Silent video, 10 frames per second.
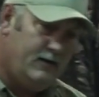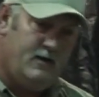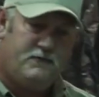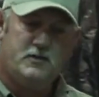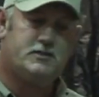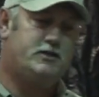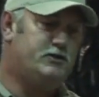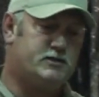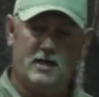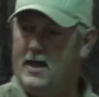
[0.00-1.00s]
If it's too
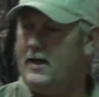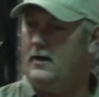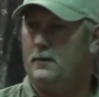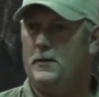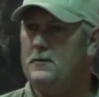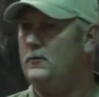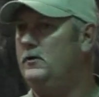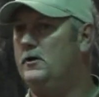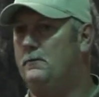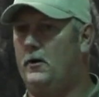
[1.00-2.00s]
snaggy, or people
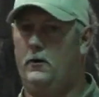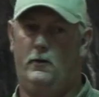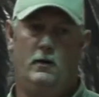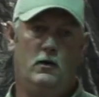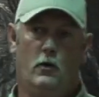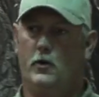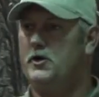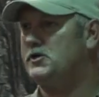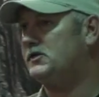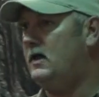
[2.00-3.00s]
in your boat, or
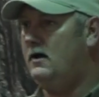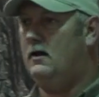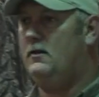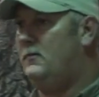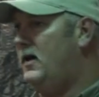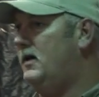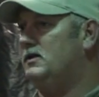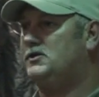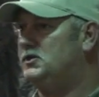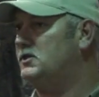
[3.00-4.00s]
you're standing on the bank,
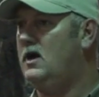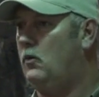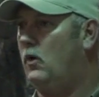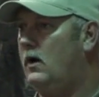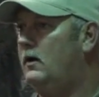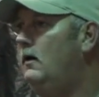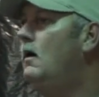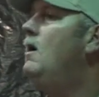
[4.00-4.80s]
it's just not working,